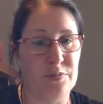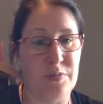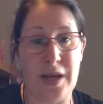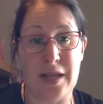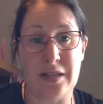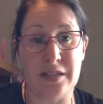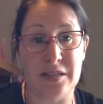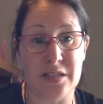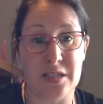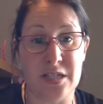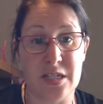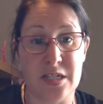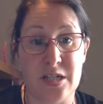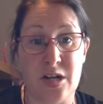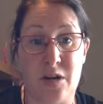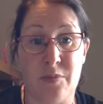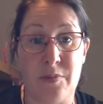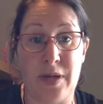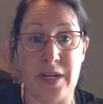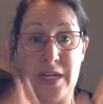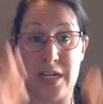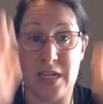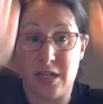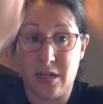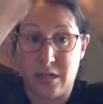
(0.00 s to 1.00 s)
bounces on
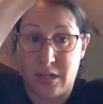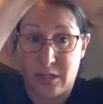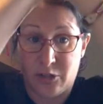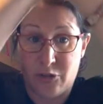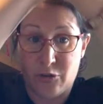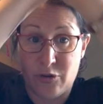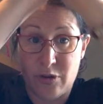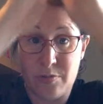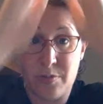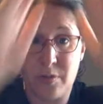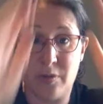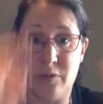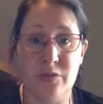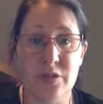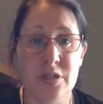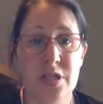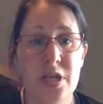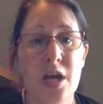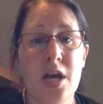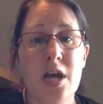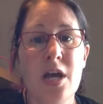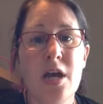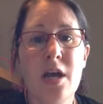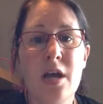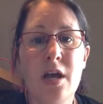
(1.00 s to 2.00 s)
my knee in a tree post.
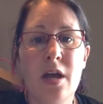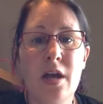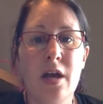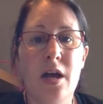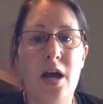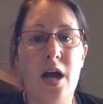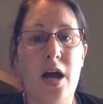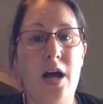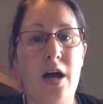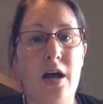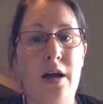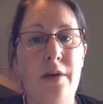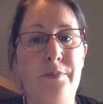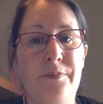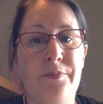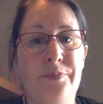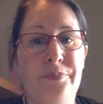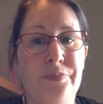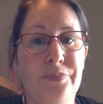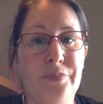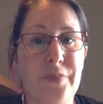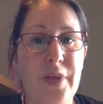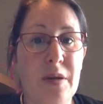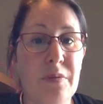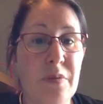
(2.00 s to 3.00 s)
Am
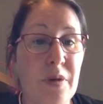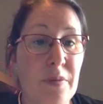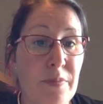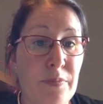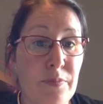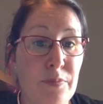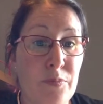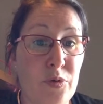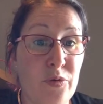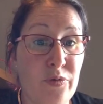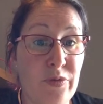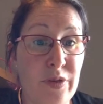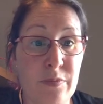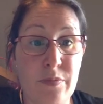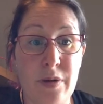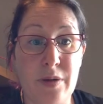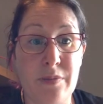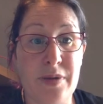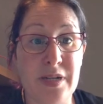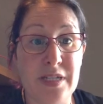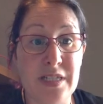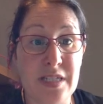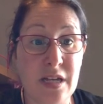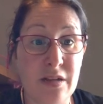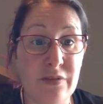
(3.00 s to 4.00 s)
I moving by
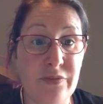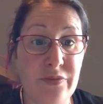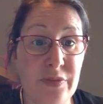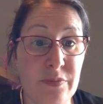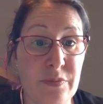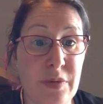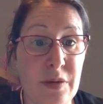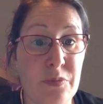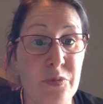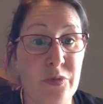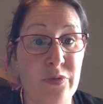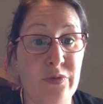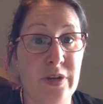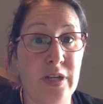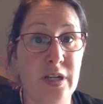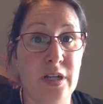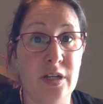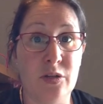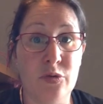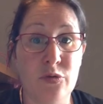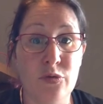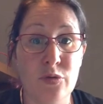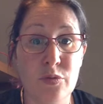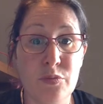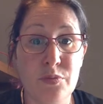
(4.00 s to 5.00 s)
myself? Am I moving
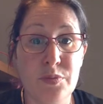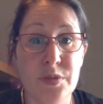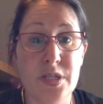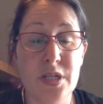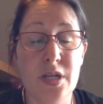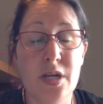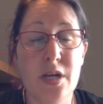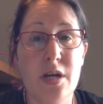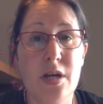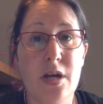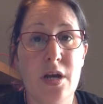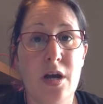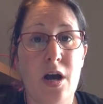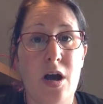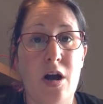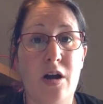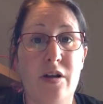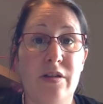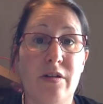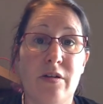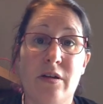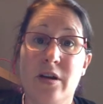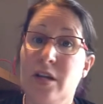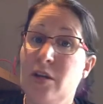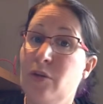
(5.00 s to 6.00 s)
in groups? Are
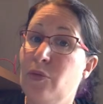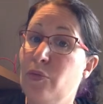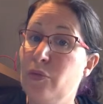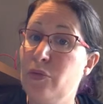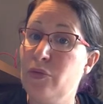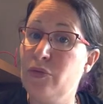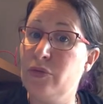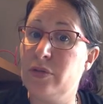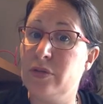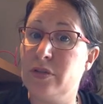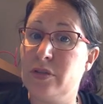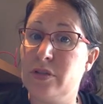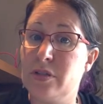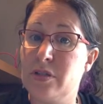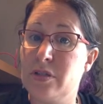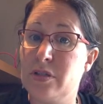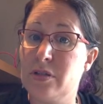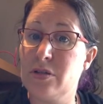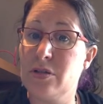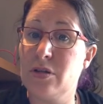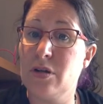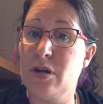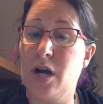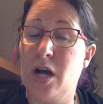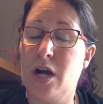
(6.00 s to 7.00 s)
there any
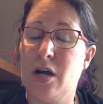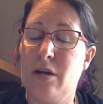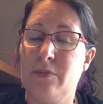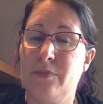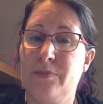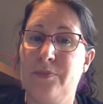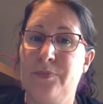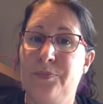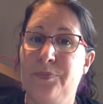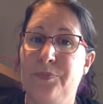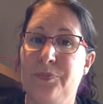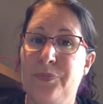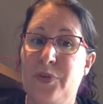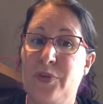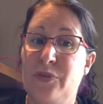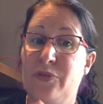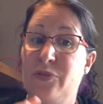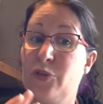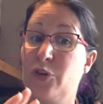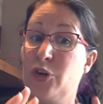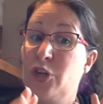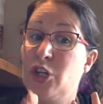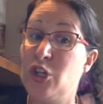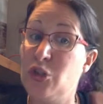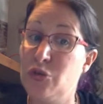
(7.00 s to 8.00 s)
rules
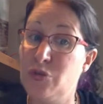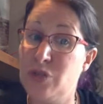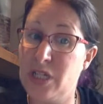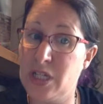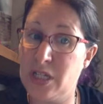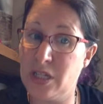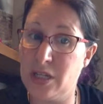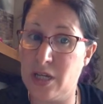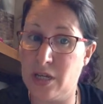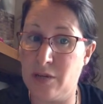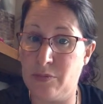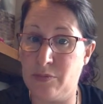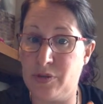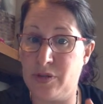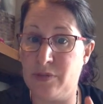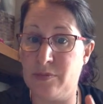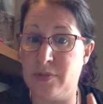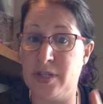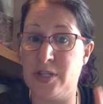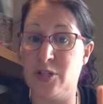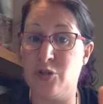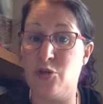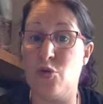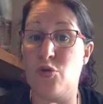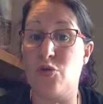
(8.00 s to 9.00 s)
for using the
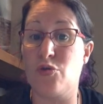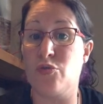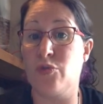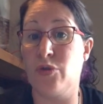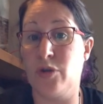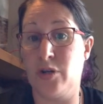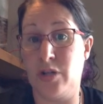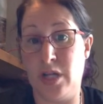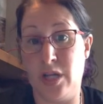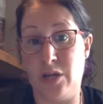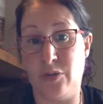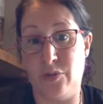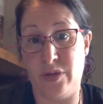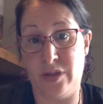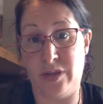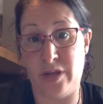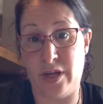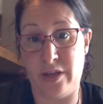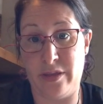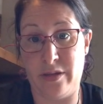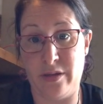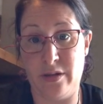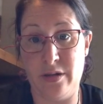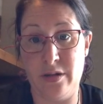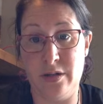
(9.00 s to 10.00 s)
implement or working with
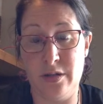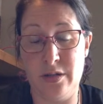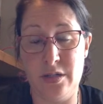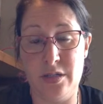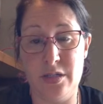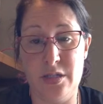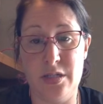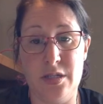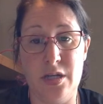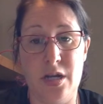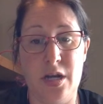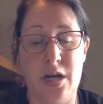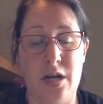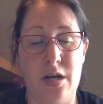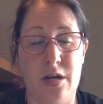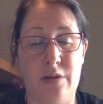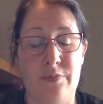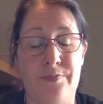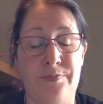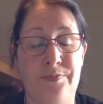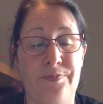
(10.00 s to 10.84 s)
others on